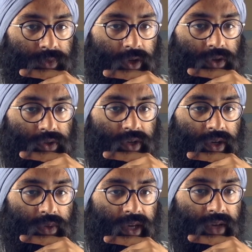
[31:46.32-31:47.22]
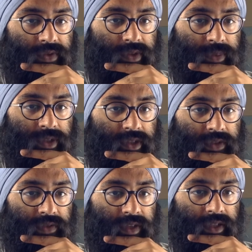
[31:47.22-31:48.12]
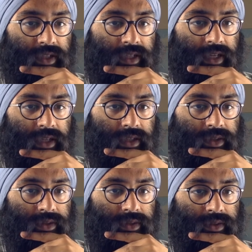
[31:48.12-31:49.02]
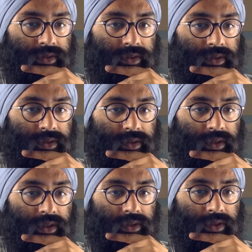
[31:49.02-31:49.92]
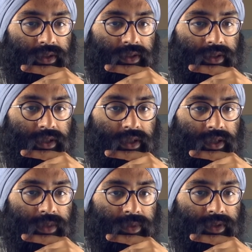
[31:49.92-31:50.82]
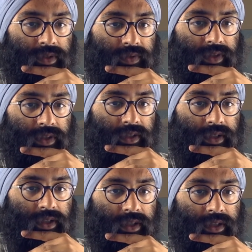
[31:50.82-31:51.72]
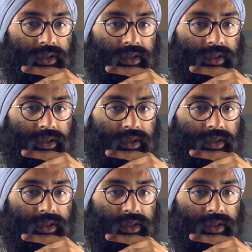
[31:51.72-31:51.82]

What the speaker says: Also, now I have something to defend and attack. Sorry, this guy up to defend and attack.